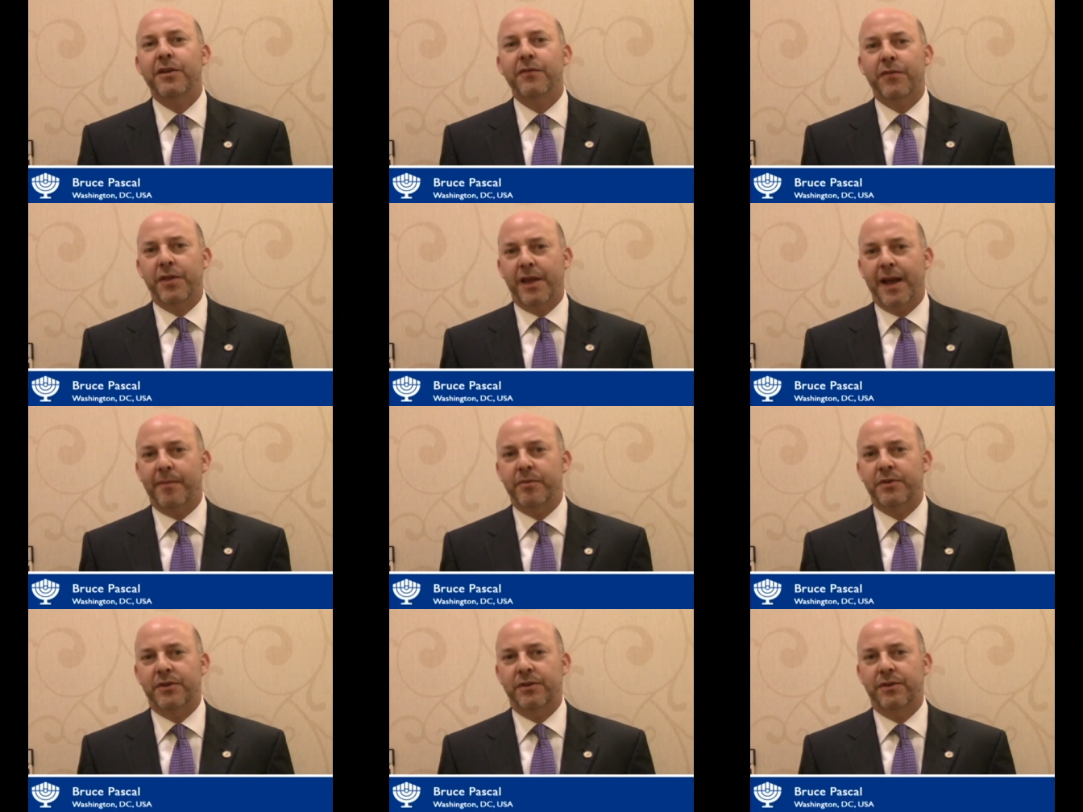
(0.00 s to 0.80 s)
you for the
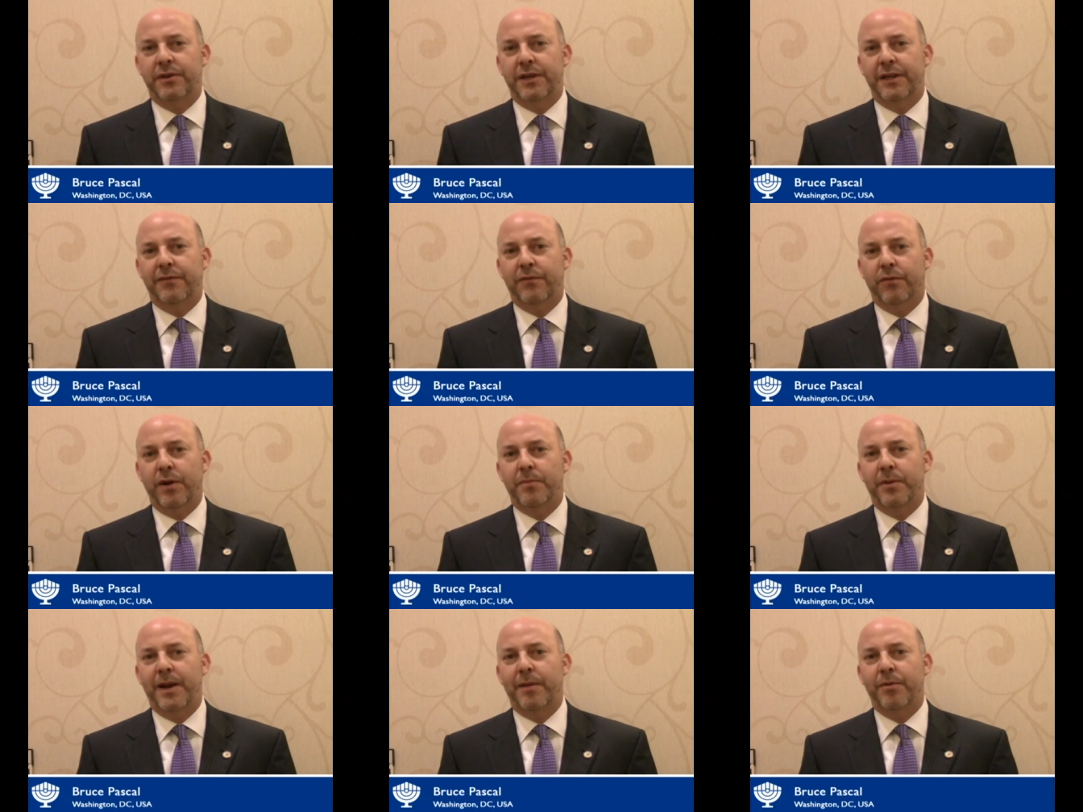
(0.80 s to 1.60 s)
opportunity for
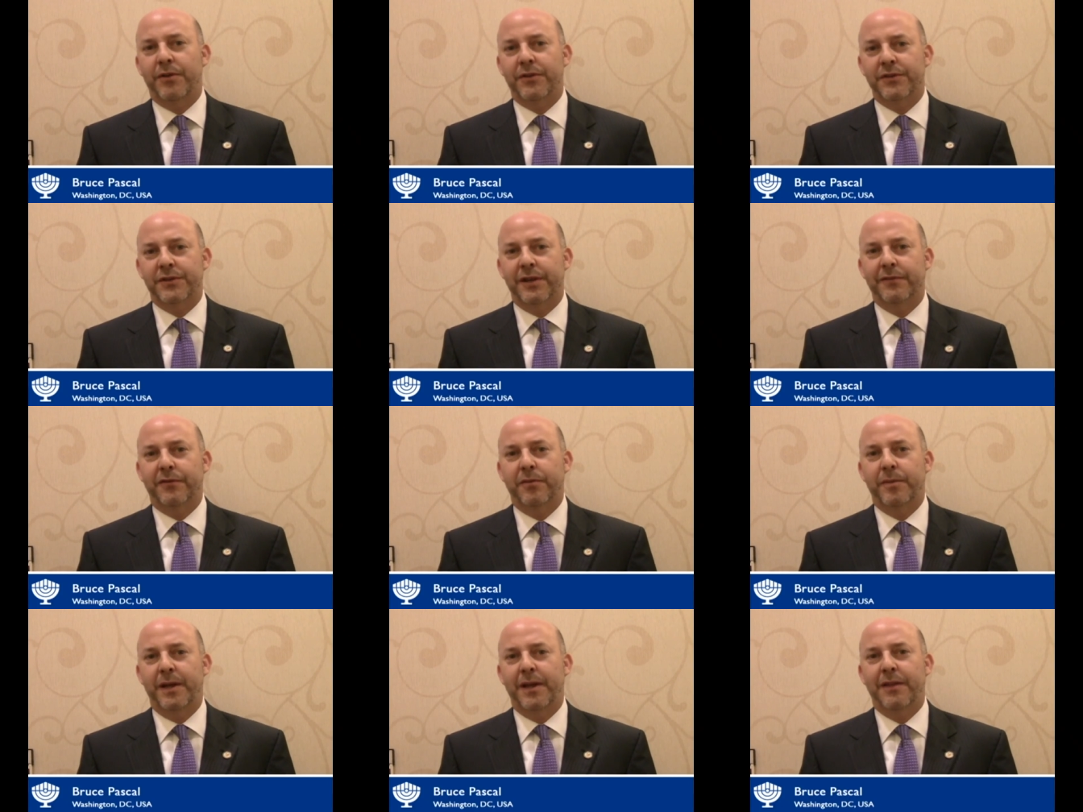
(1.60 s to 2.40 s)
what B'nai has done
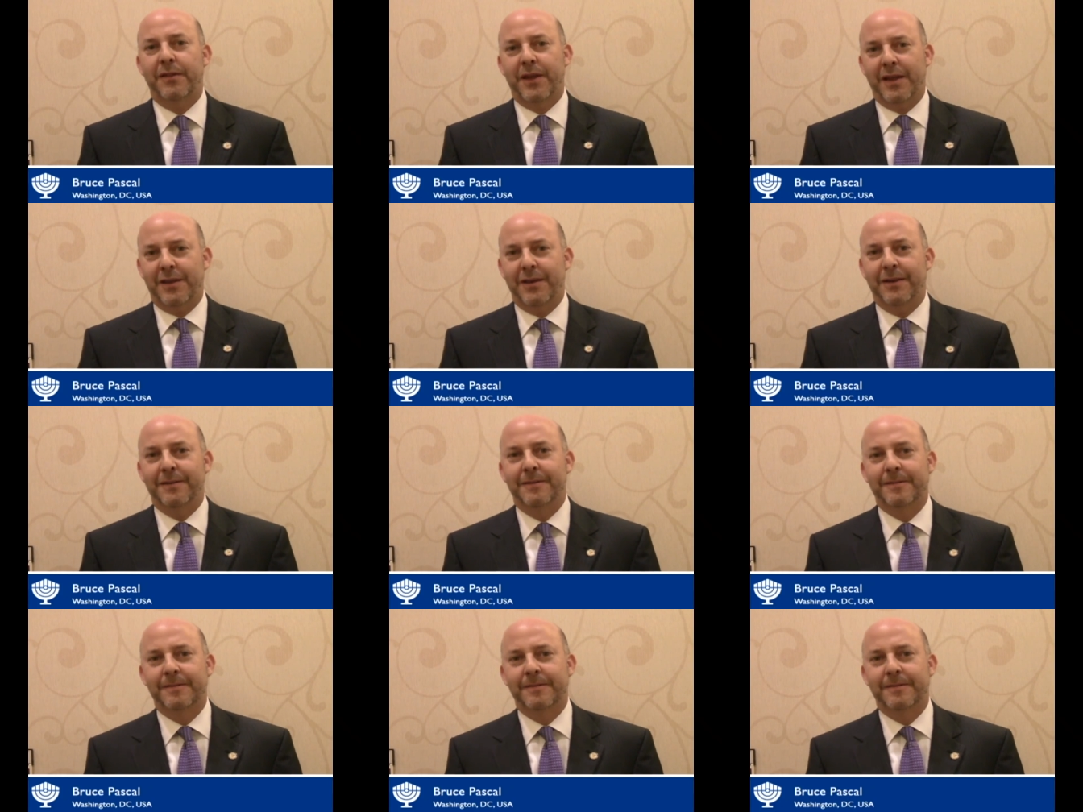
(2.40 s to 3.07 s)
for me. Thank you.